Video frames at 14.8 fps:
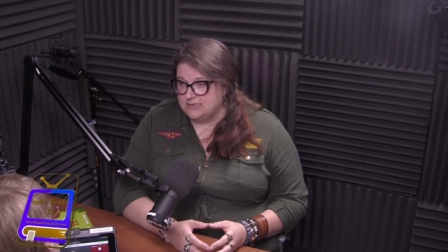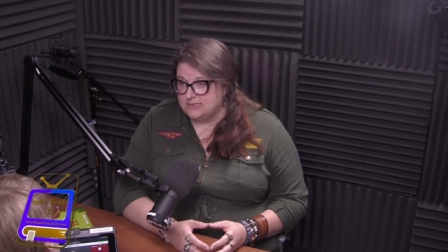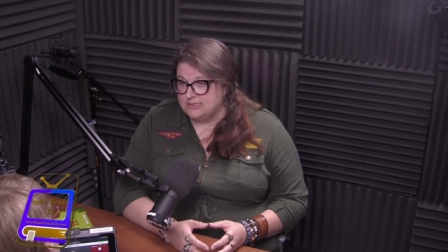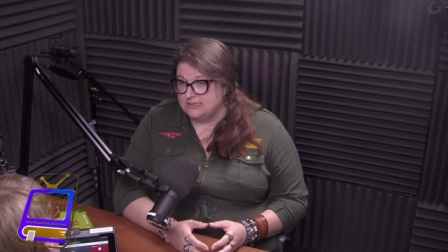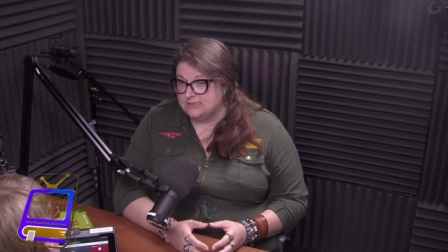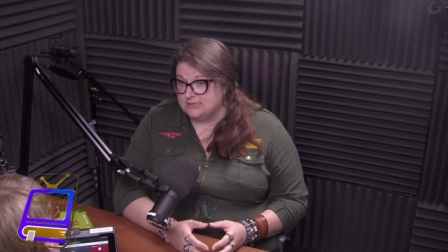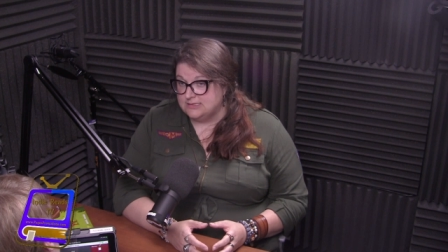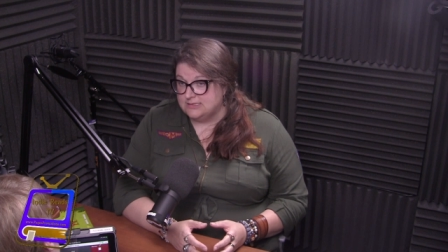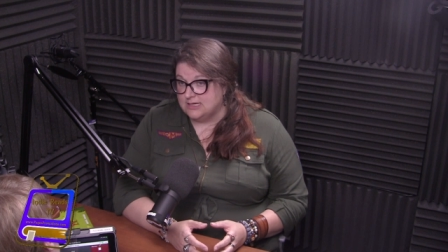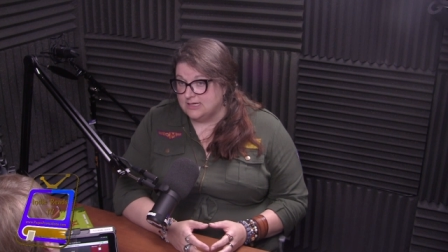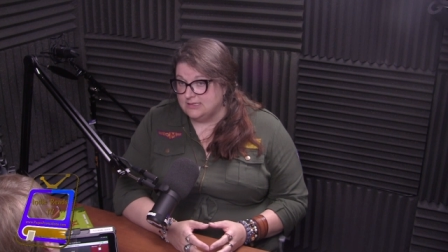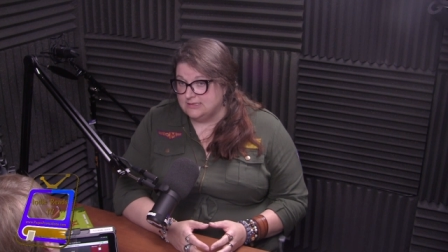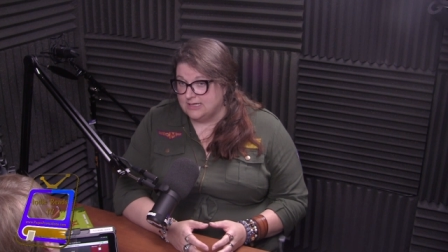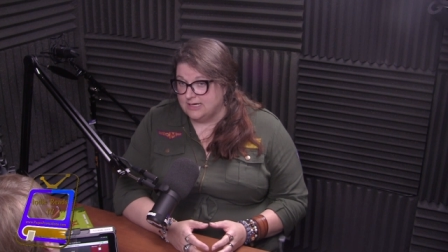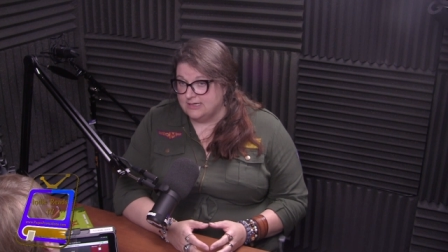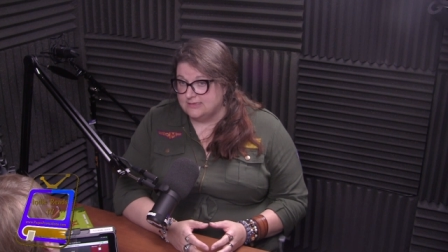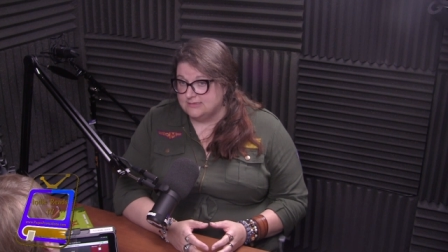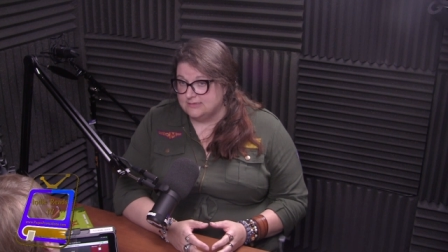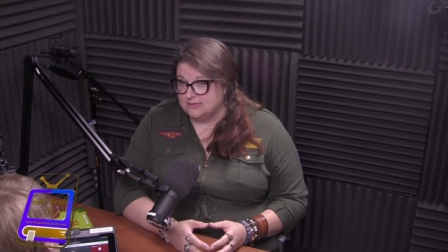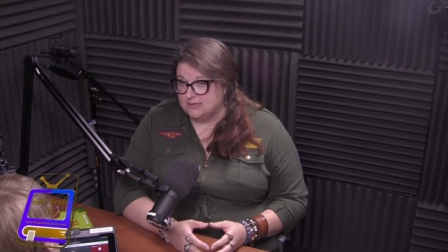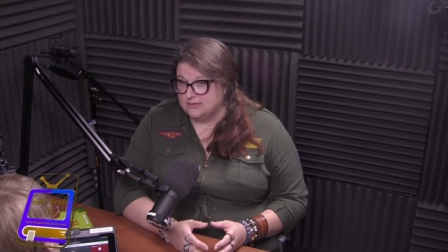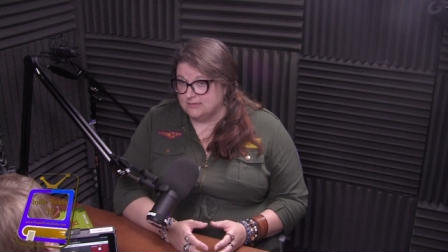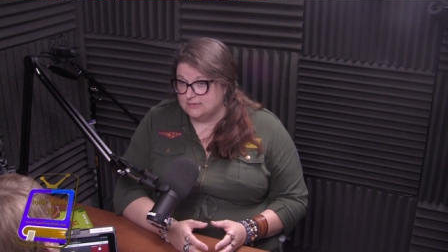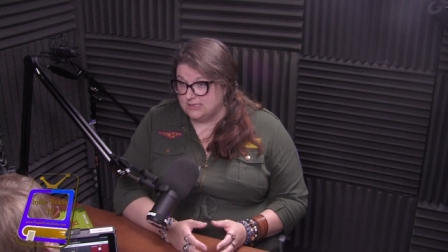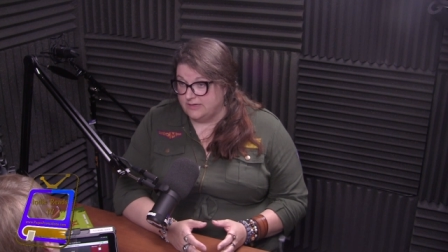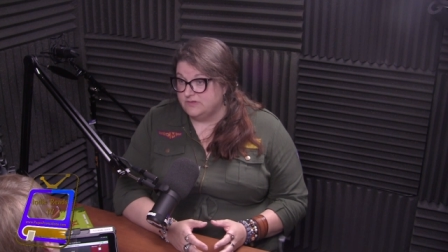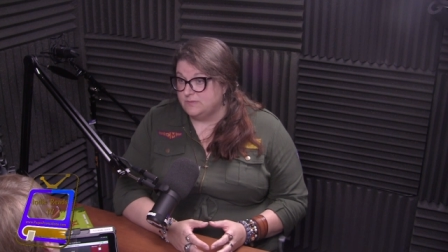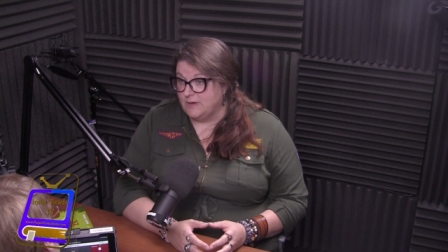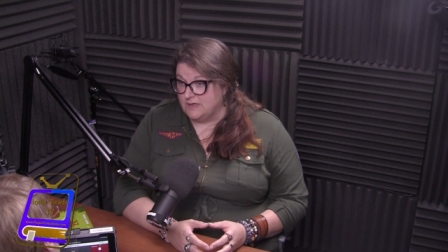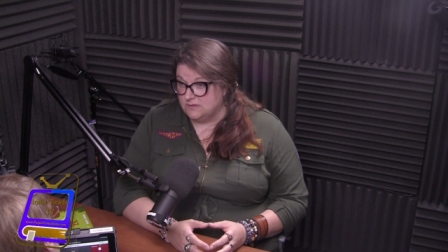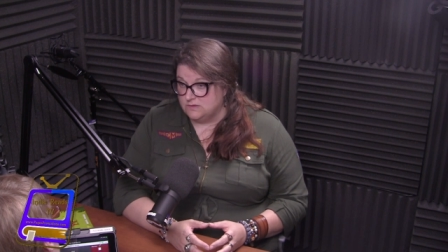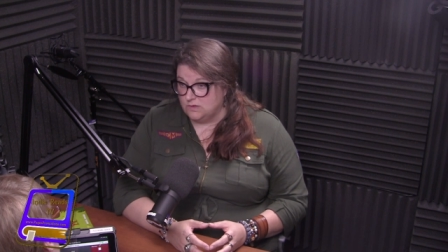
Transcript: It is designed as a safe space.